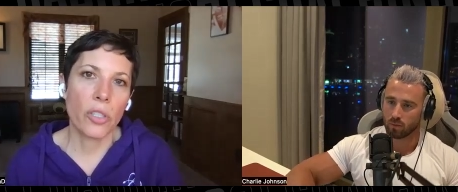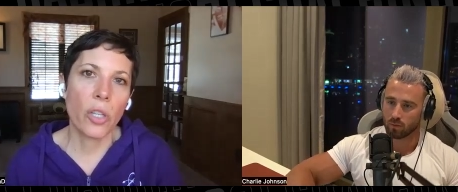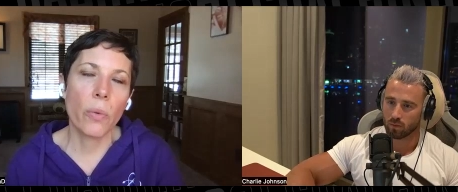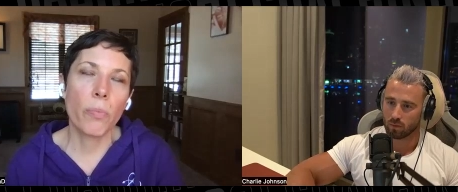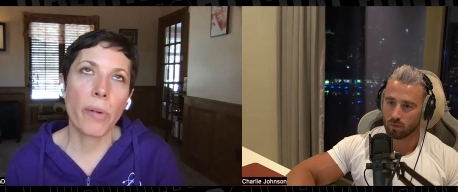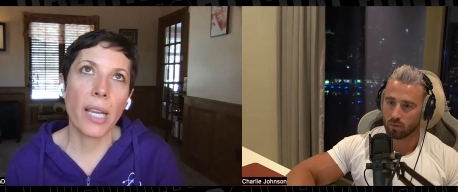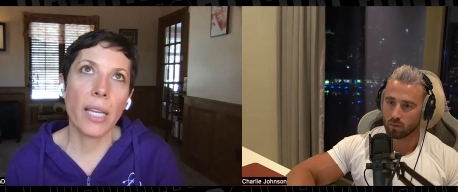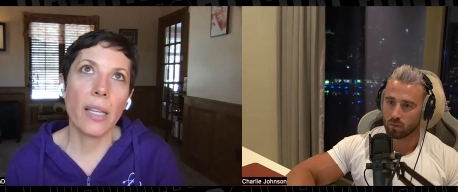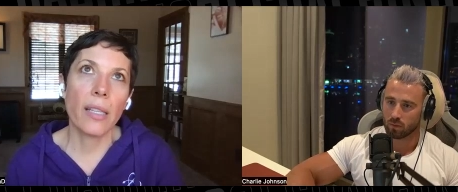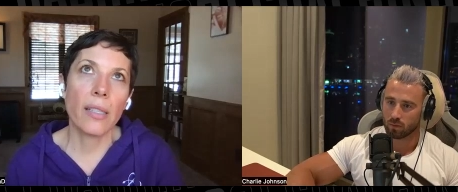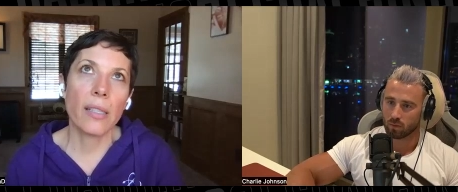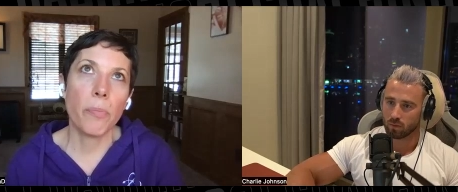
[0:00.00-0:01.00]
Speaker 1: So Bright
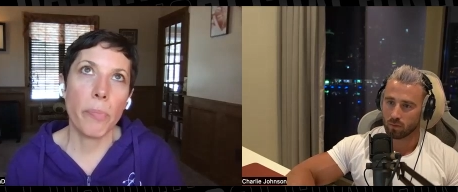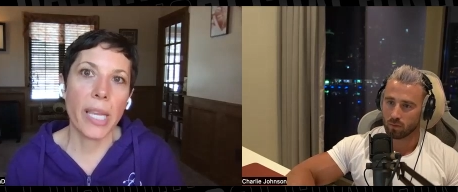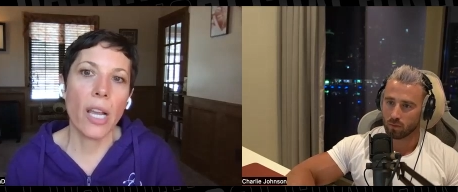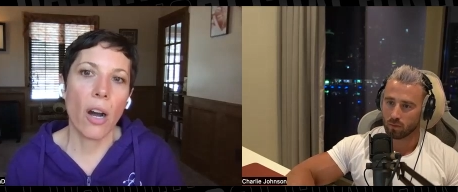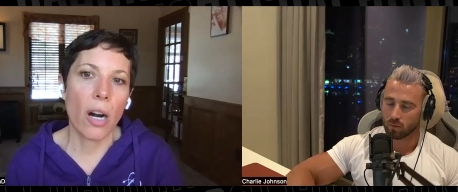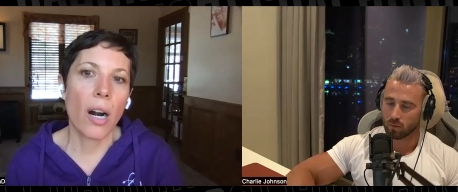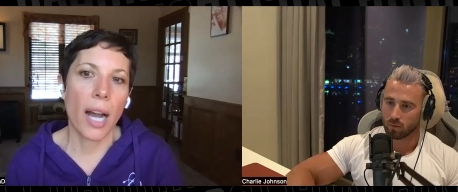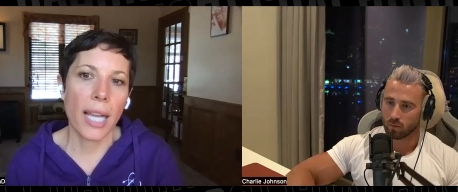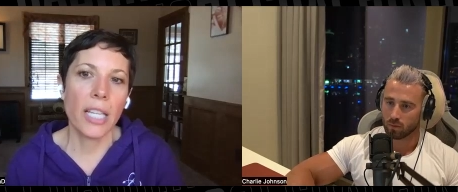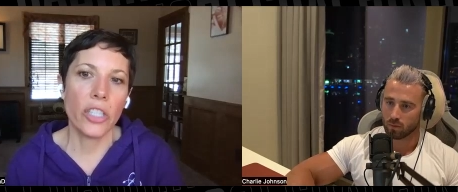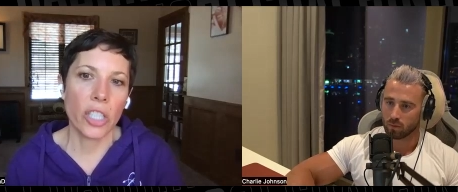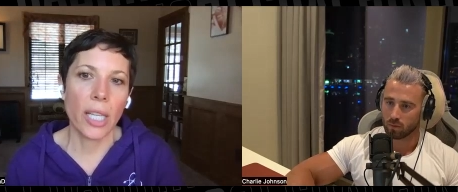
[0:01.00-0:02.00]
is B R
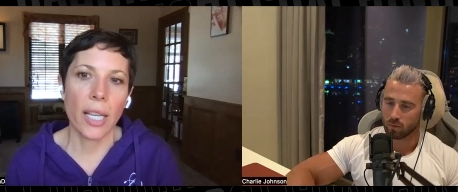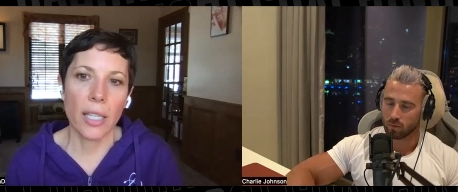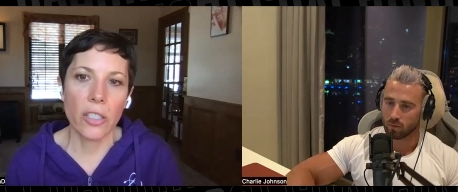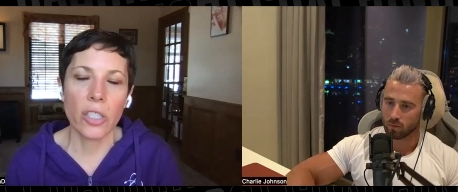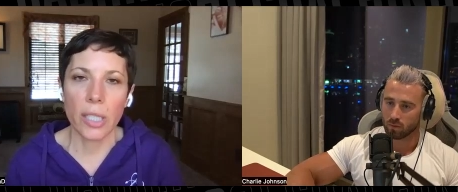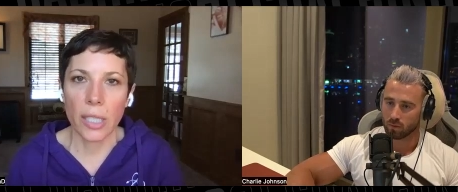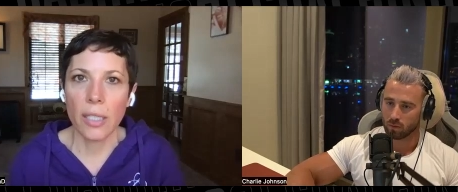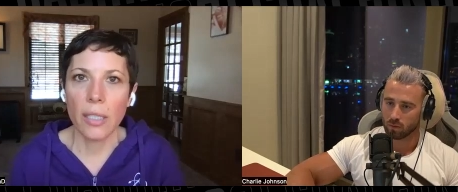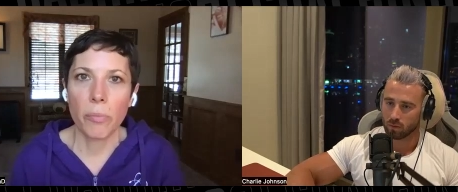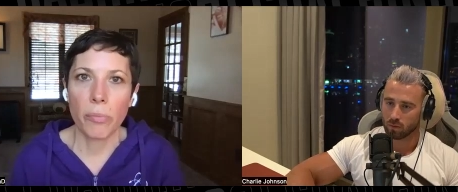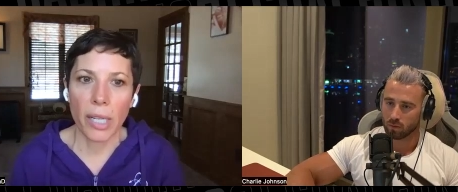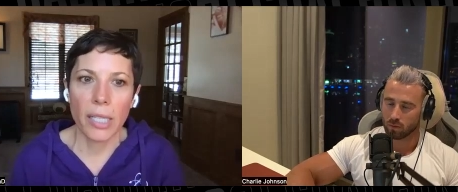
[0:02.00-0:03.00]
I G H T,
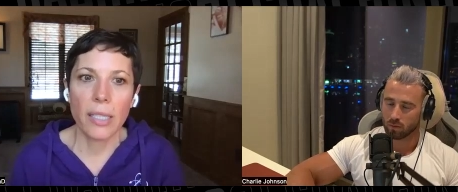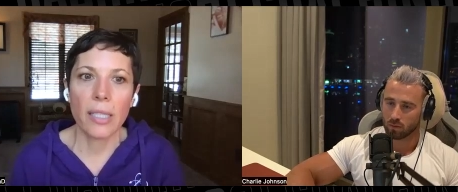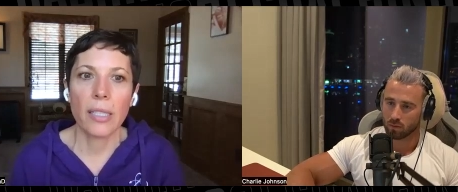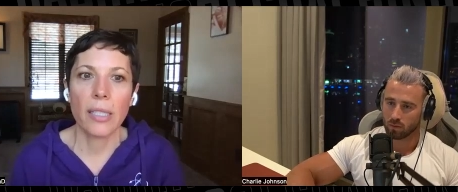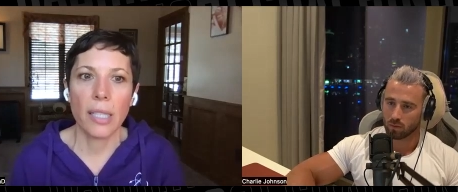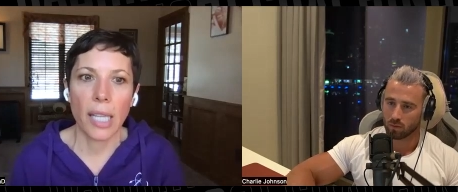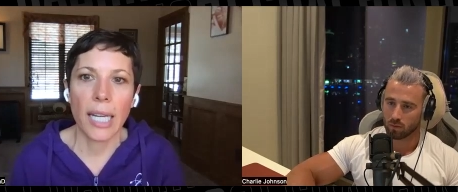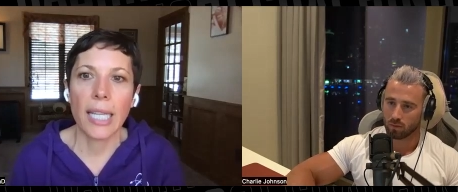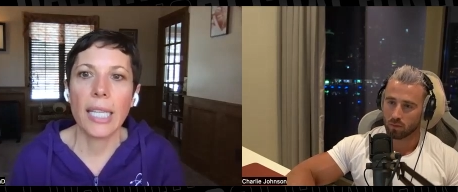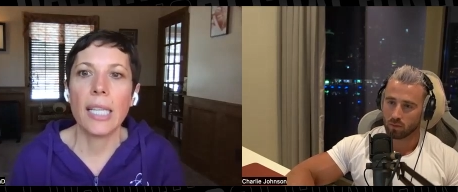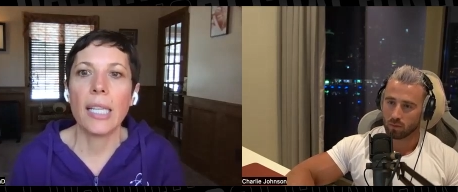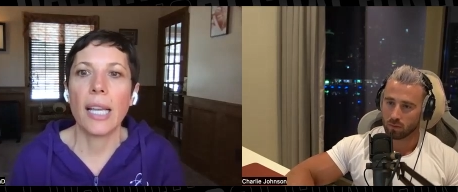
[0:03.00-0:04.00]
Bright
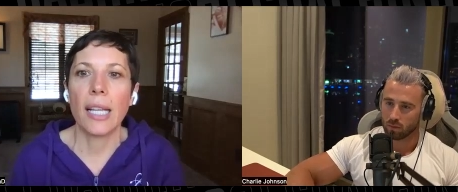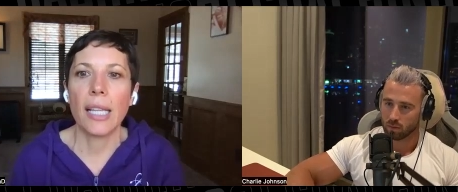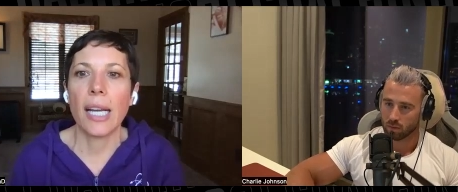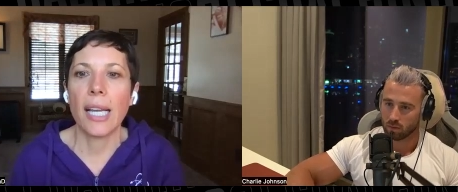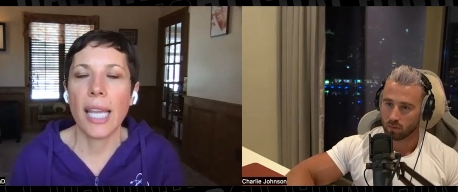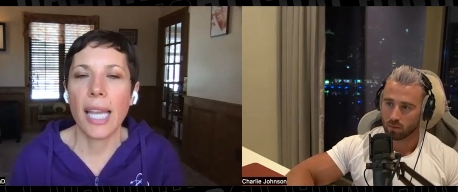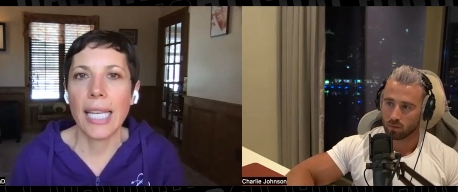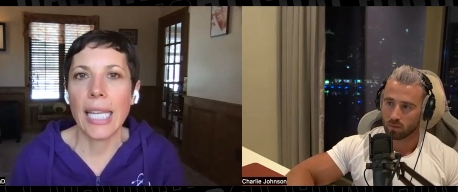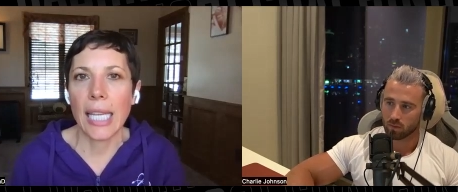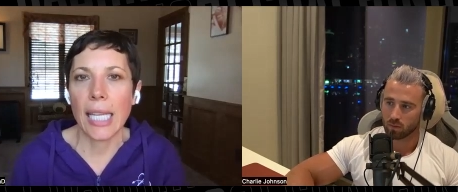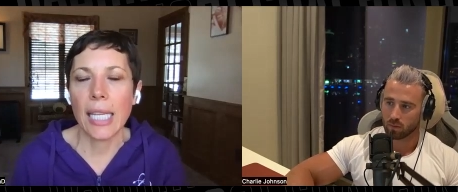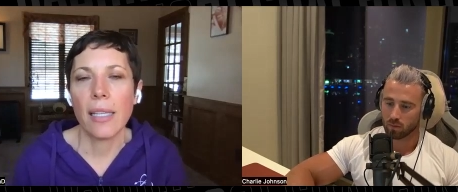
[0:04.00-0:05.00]
Line, L I N
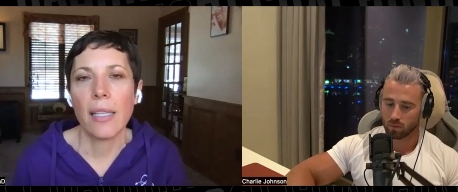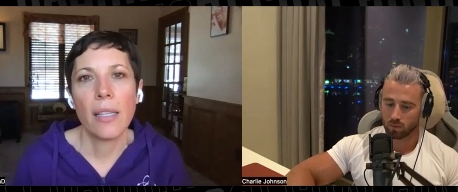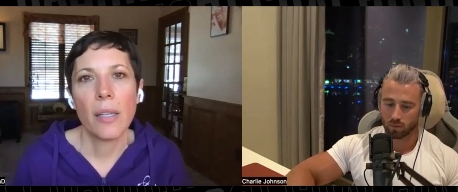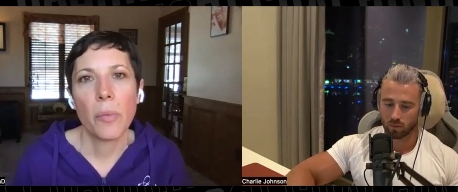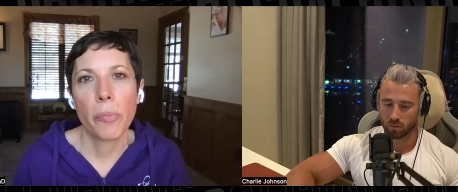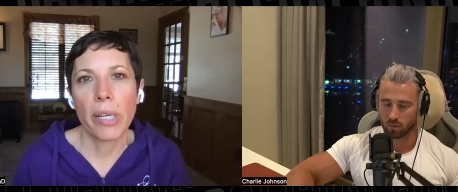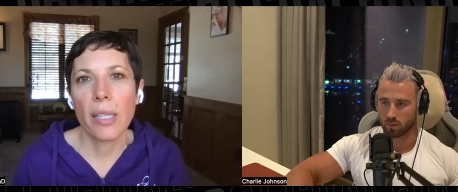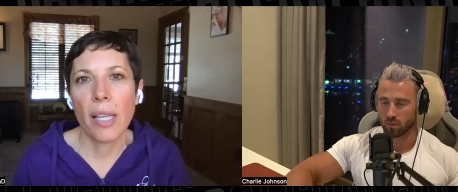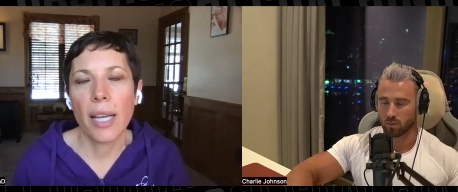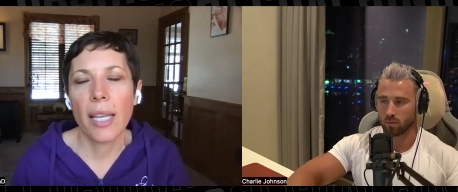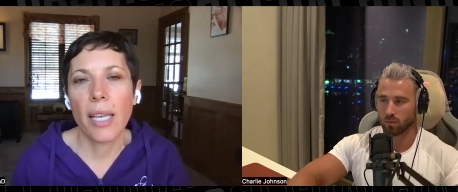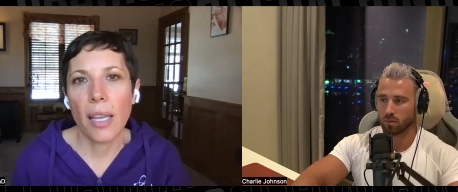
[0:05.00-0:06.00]
E,
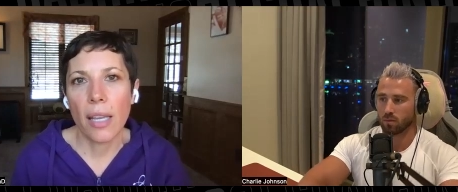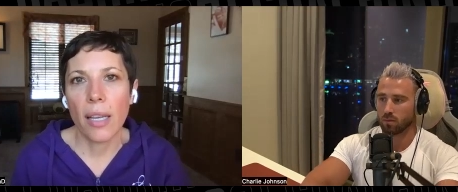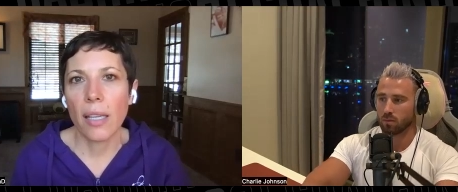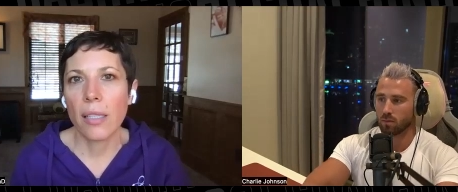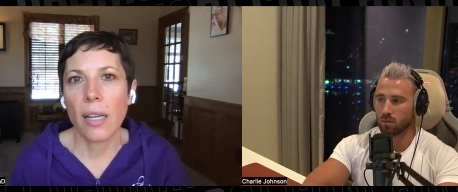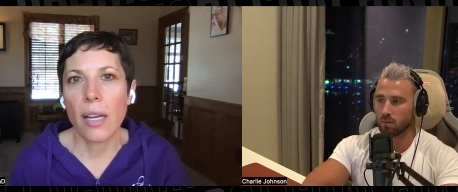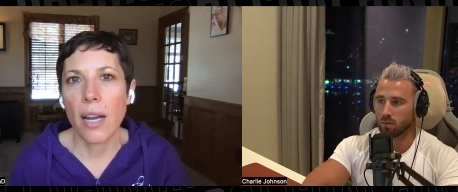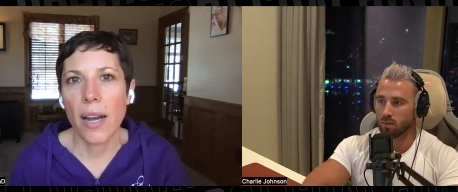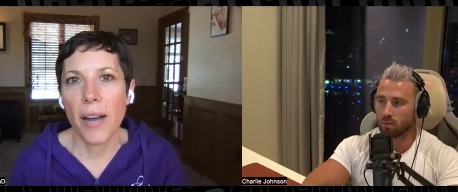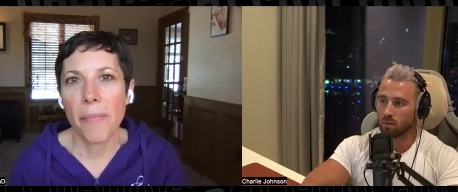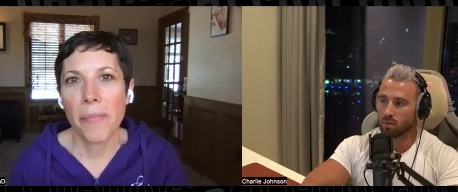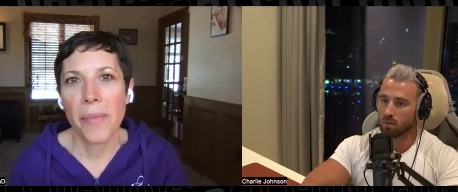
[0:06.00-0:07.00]

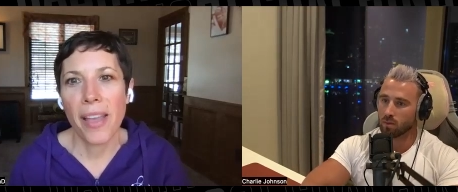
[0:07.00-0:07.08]
brightlineeating.com.